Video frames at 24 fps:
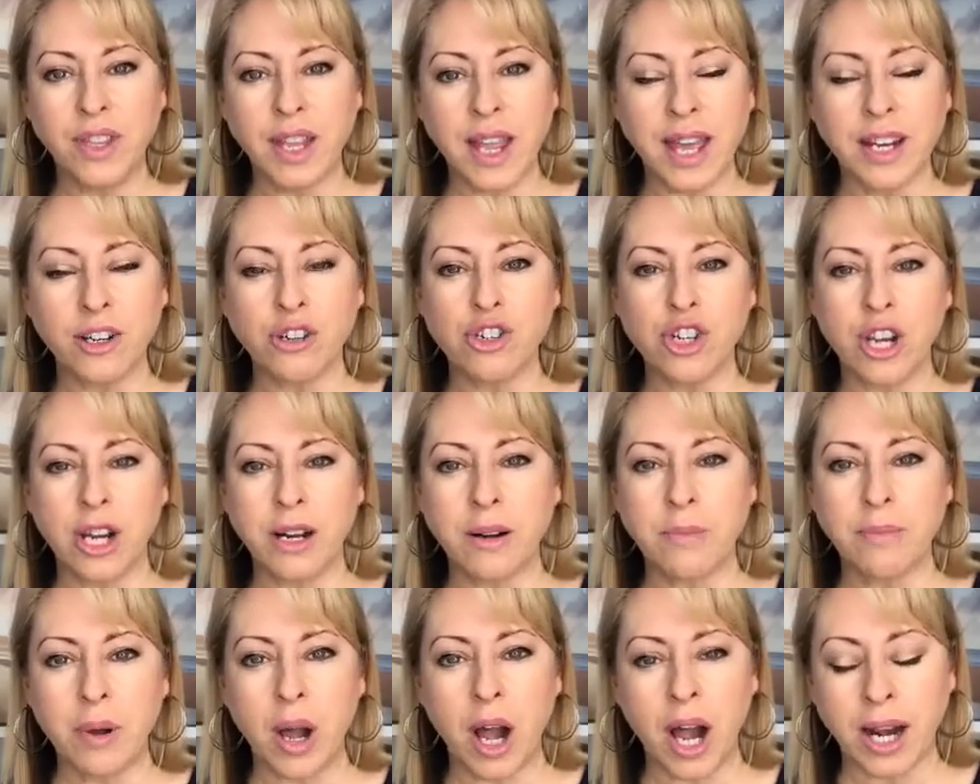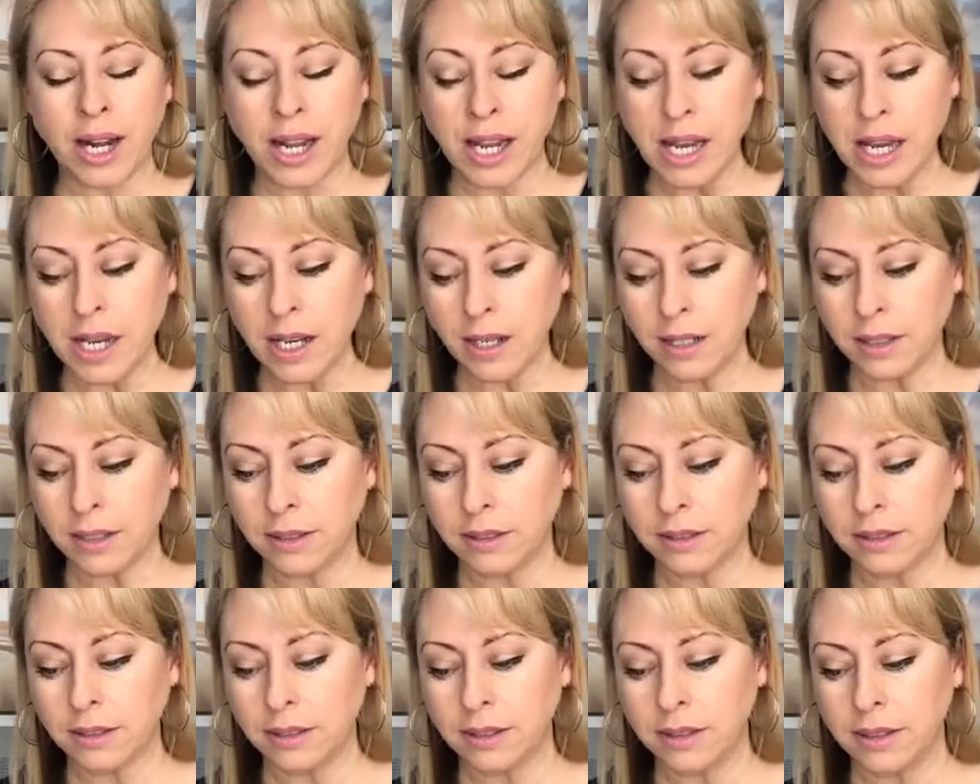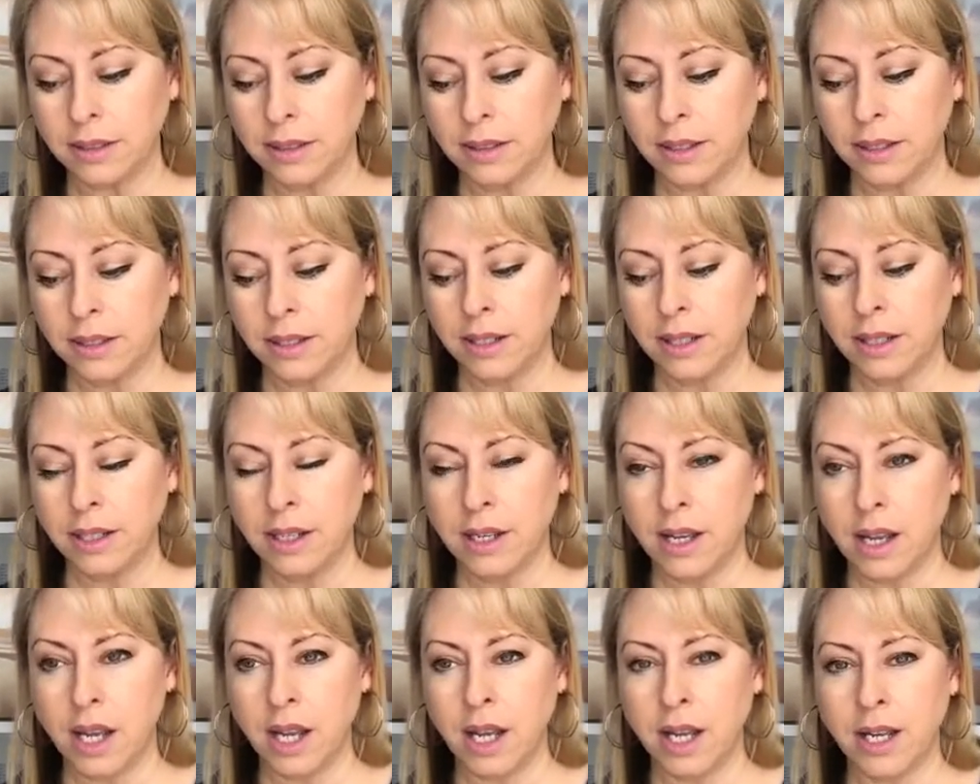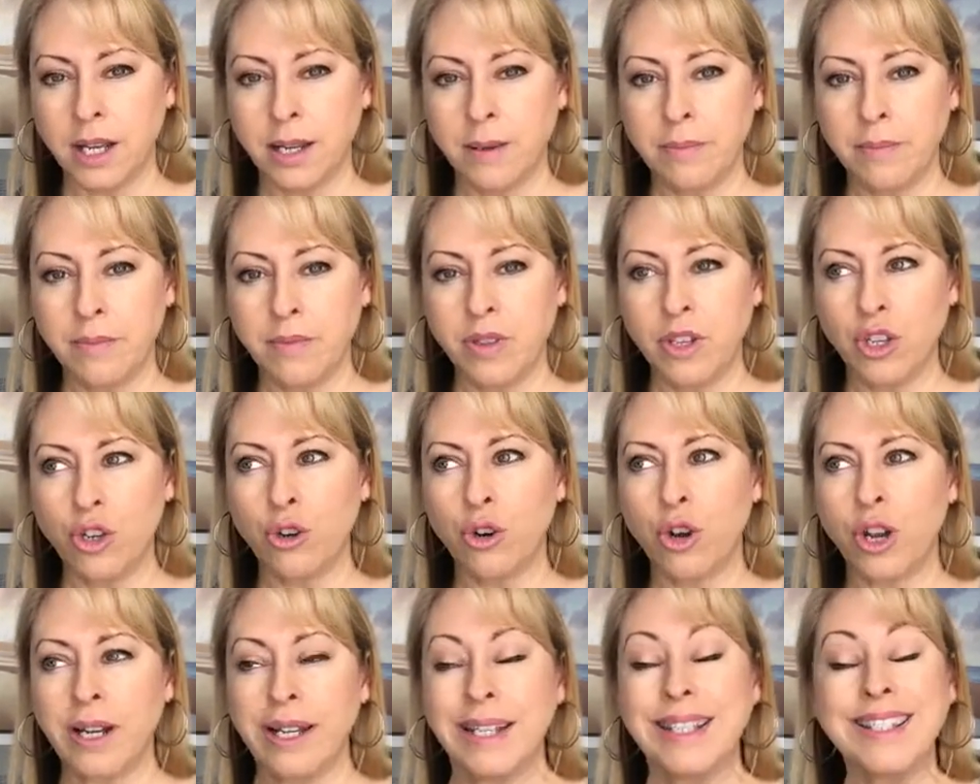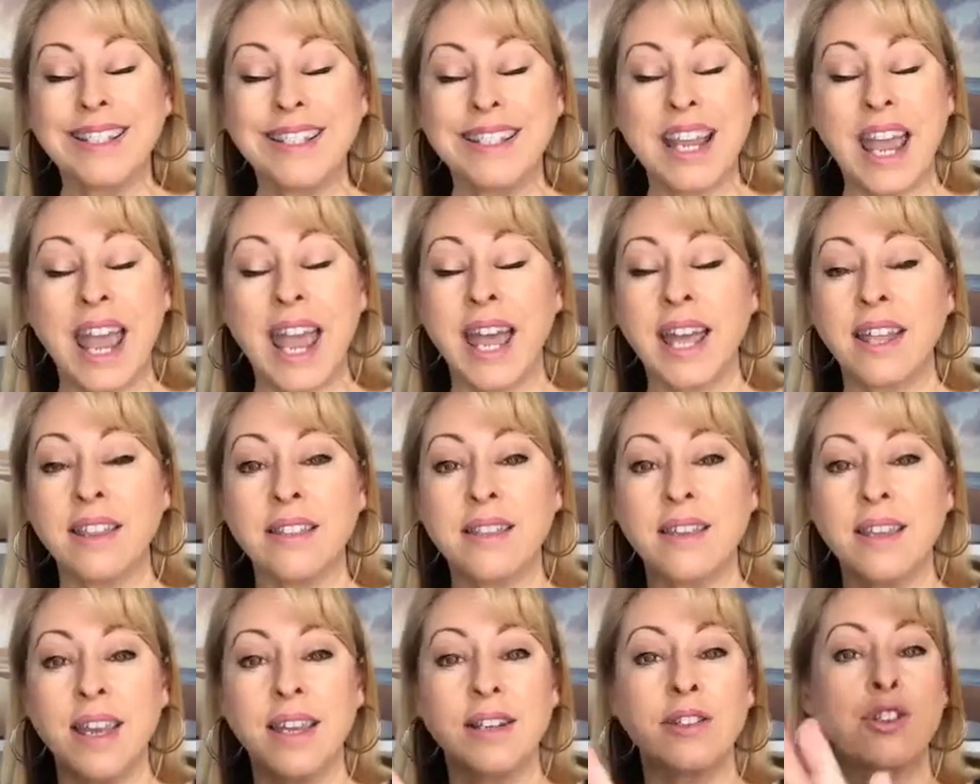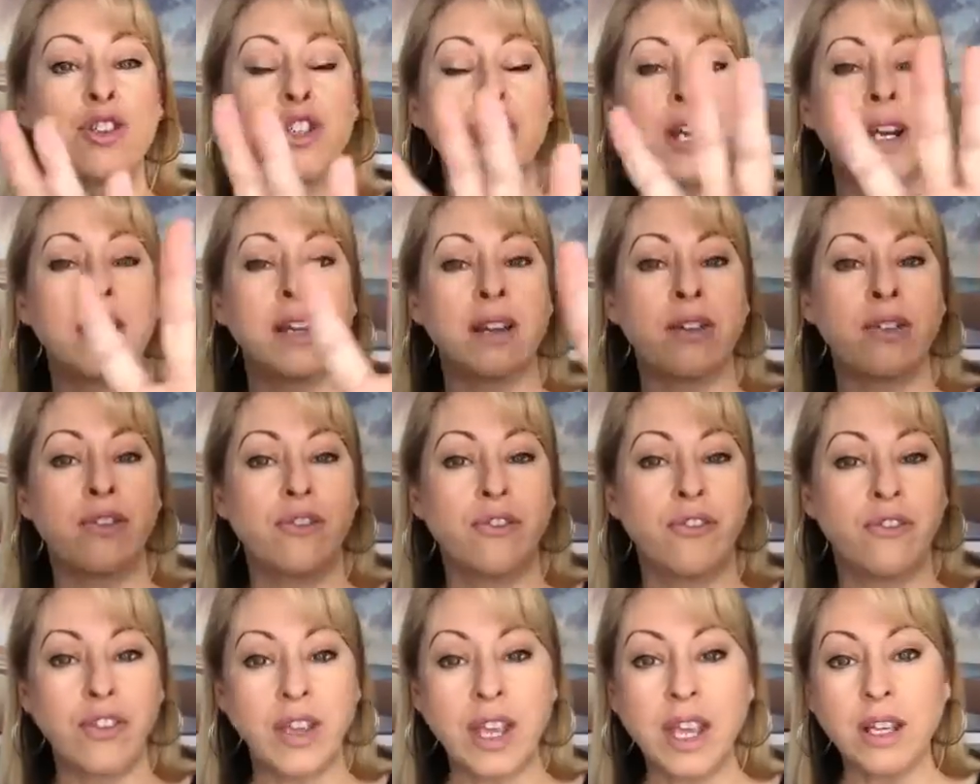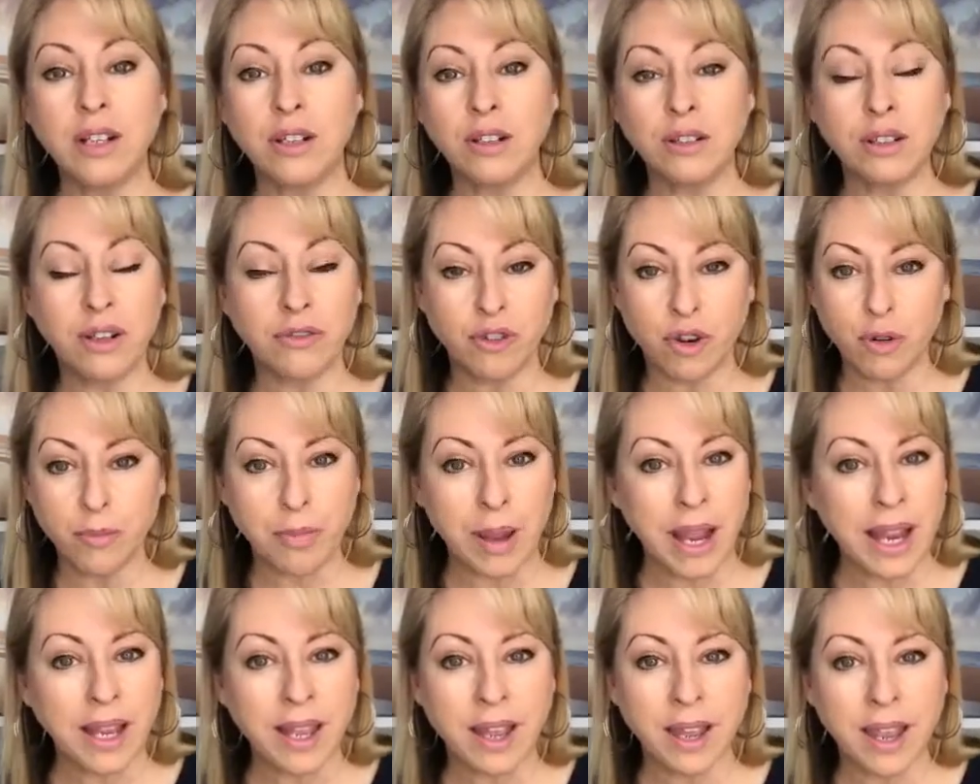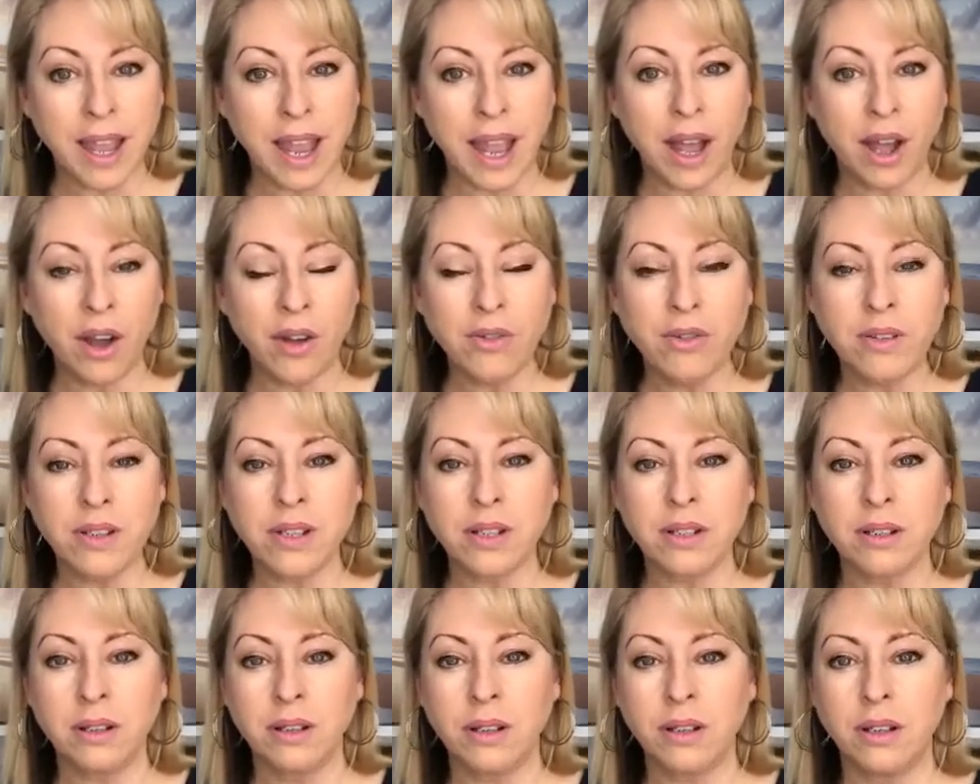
the energetic body. You're going to scan the energetic field of your bank account.